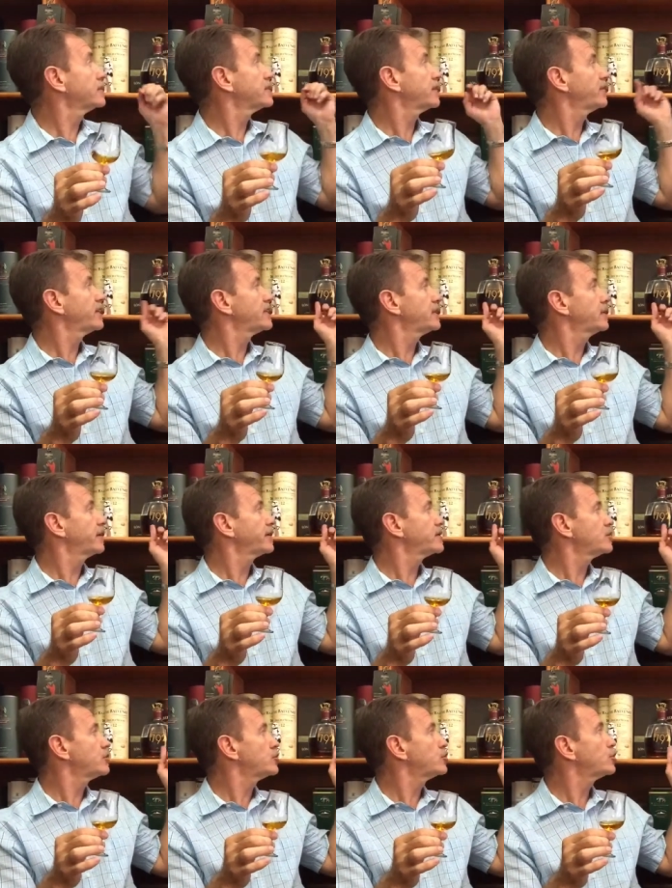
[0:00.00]
seventeen
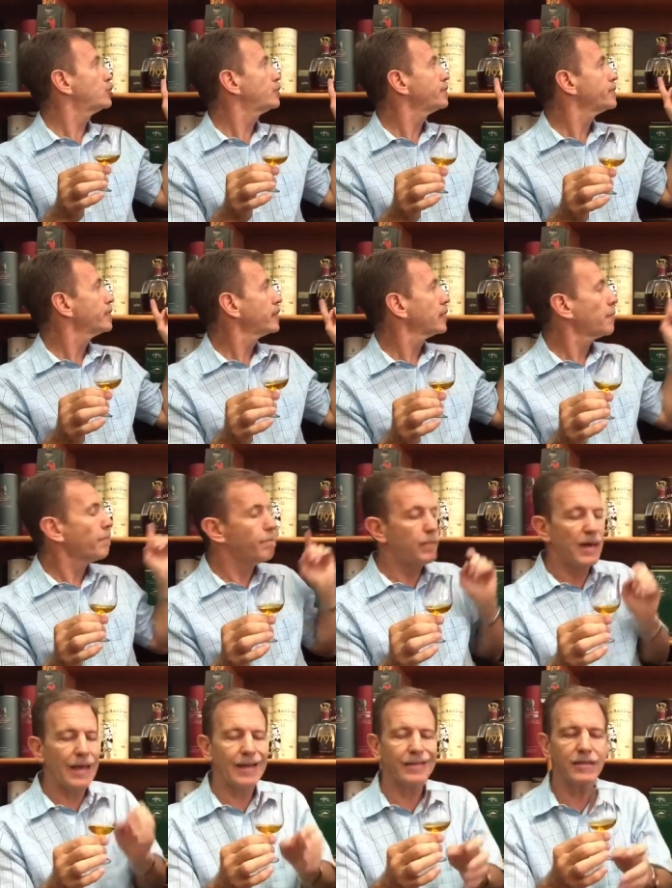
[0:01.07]
ninety-two,
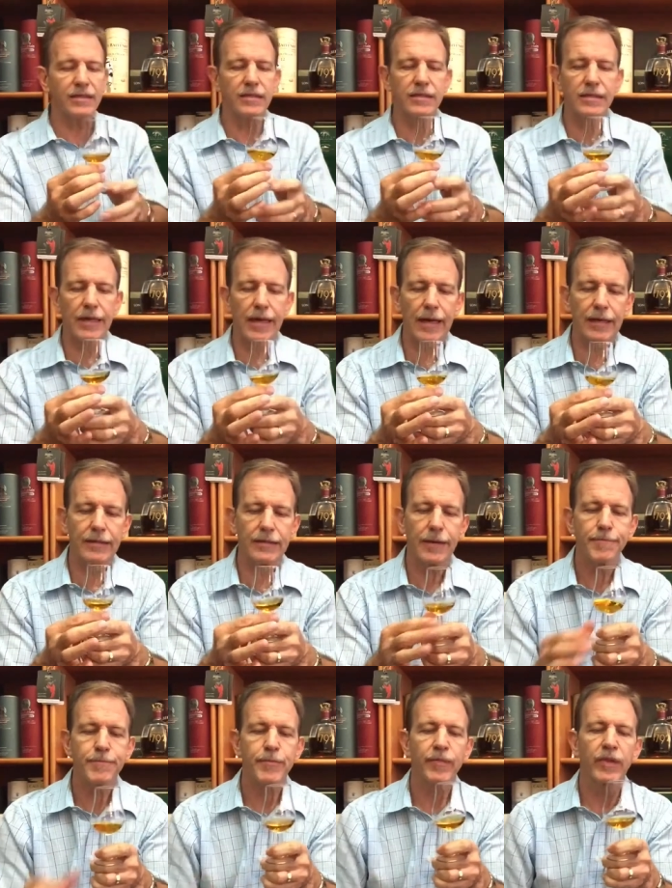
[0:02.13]
Blanton's, and
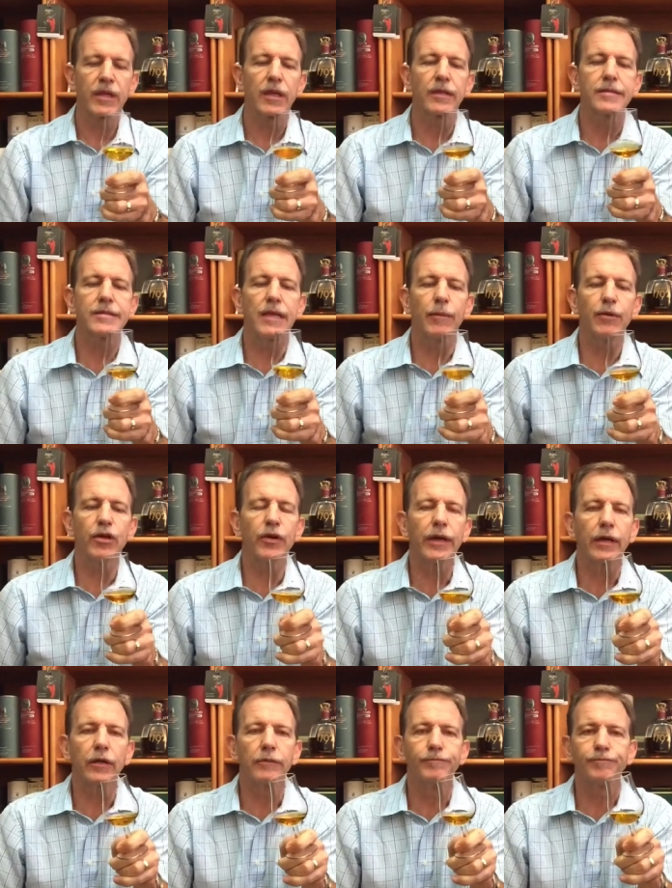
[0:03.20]

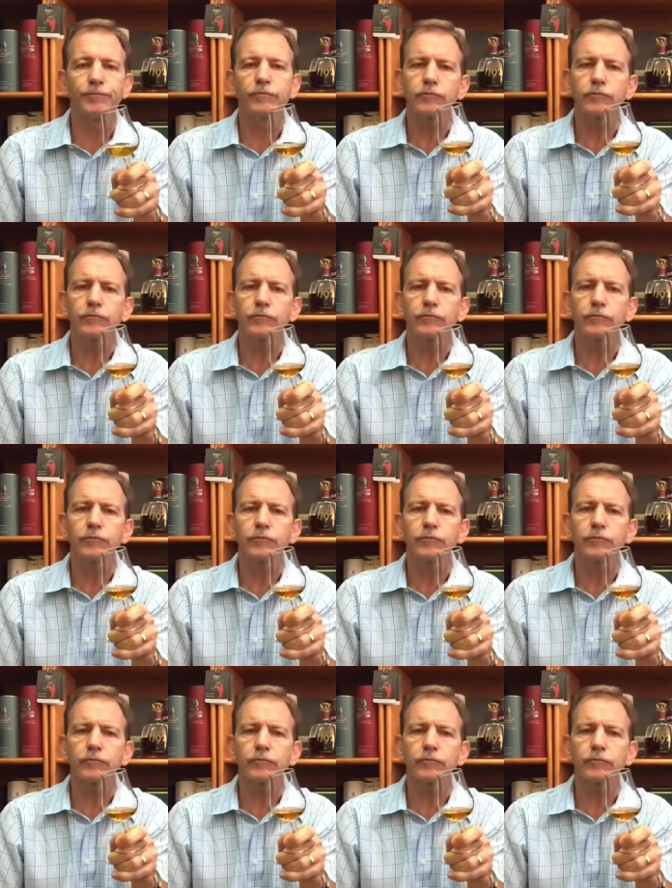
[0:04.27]
W L